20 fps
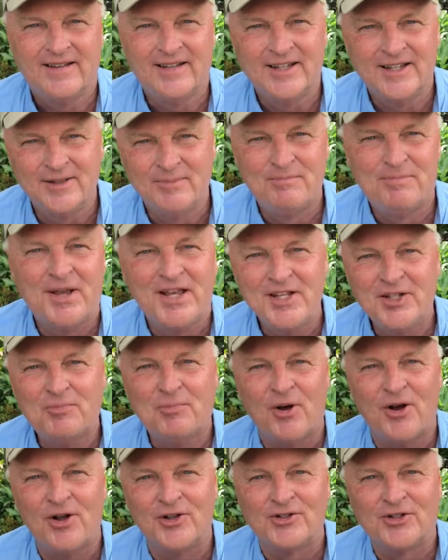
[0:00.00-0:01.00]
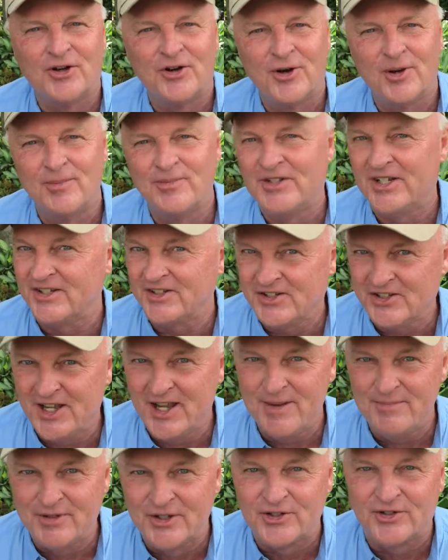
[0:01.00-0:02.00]
In baseball terms, it
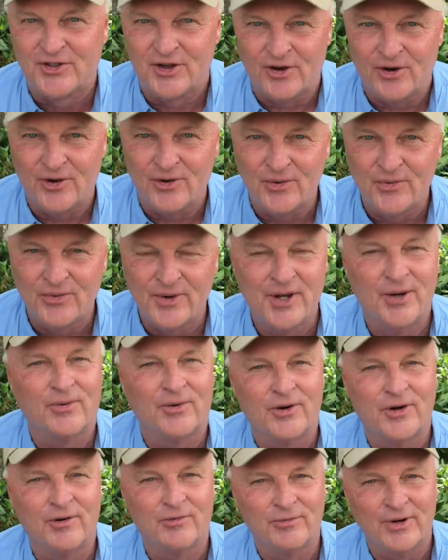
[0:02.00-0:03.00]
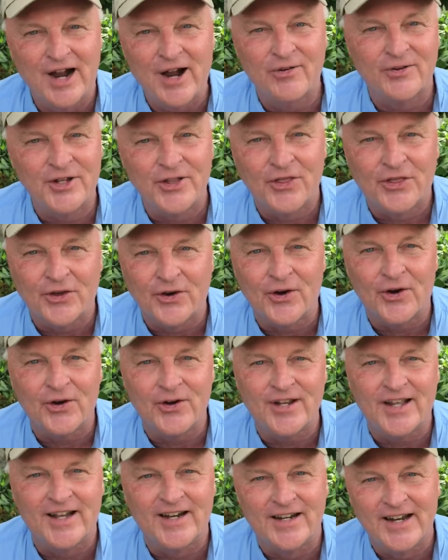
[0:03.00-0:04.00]
seemed as though we were rounding
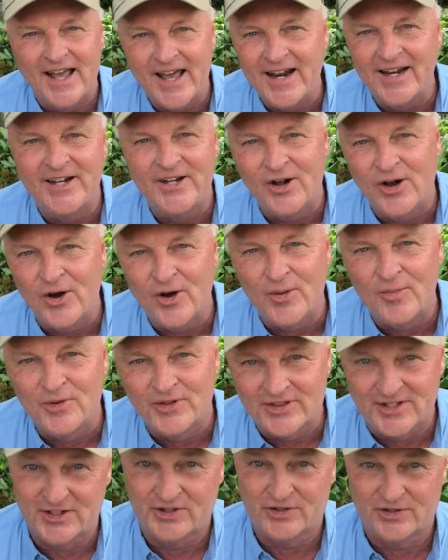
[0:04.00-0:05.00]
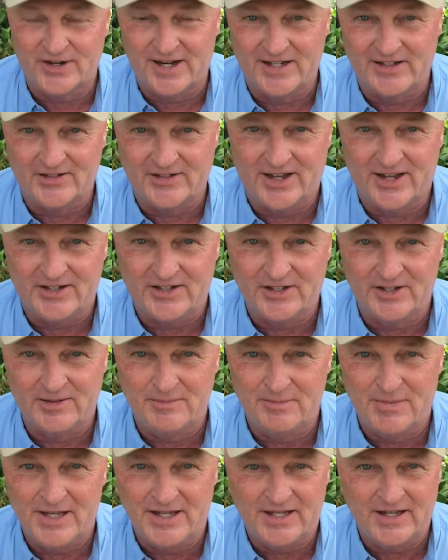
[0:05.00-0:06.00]
third and heading home with this
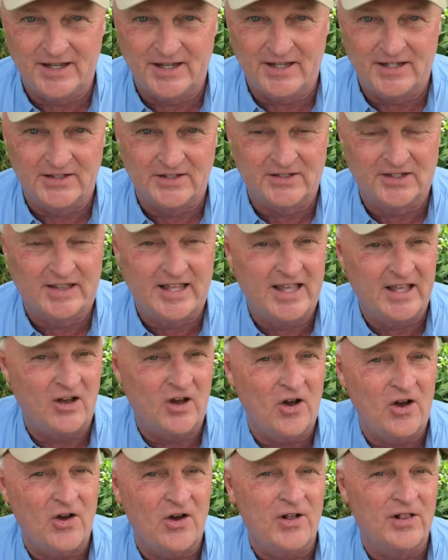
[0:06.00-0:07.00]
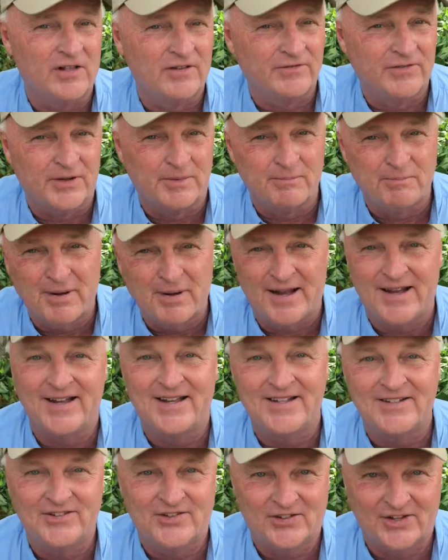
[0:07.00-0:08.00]
transaction because they, all of the
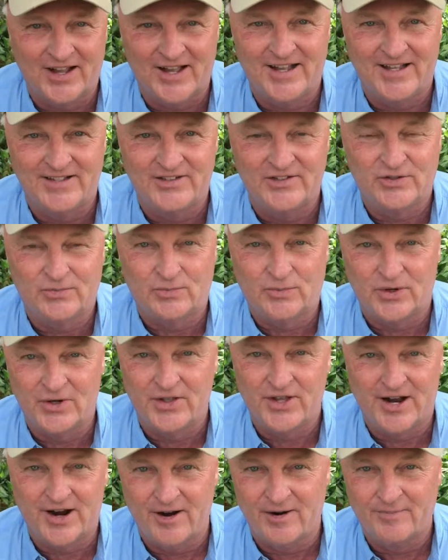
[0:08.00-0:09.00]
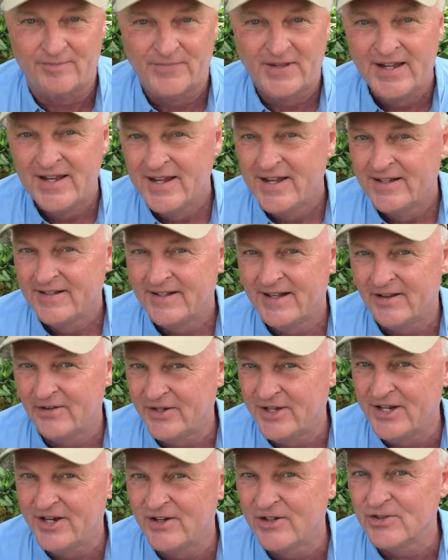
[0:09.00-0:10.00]
buying signs were there. Now
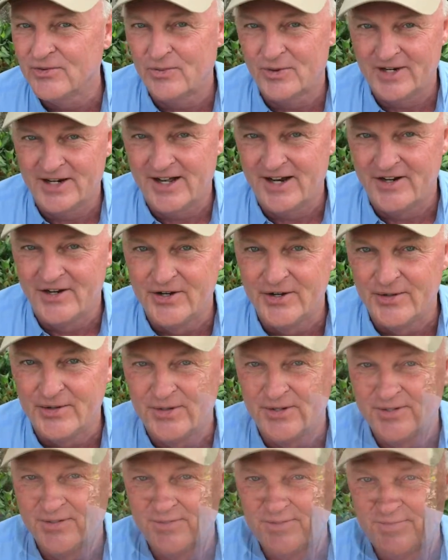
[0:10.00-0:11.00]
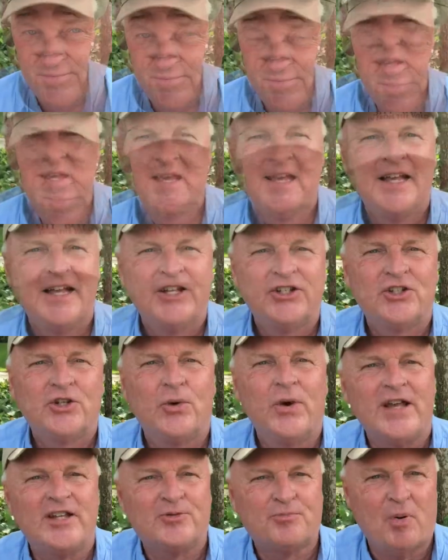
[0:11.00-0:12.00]
here's what I knew.
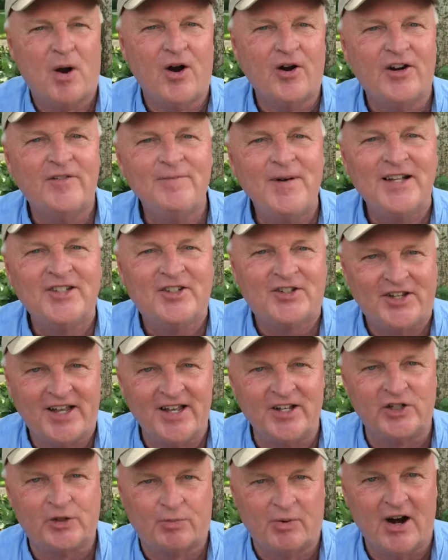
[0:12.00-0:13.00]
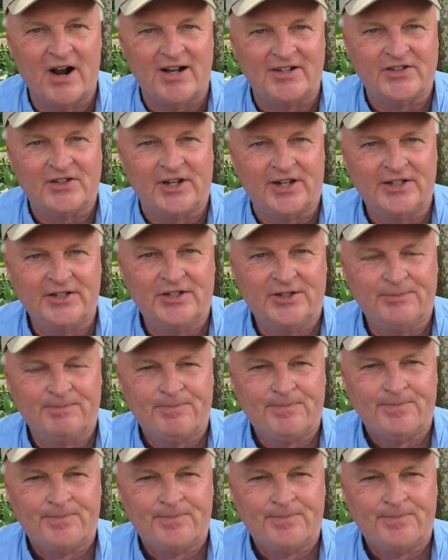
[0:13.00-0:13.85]
So as part of my sales process,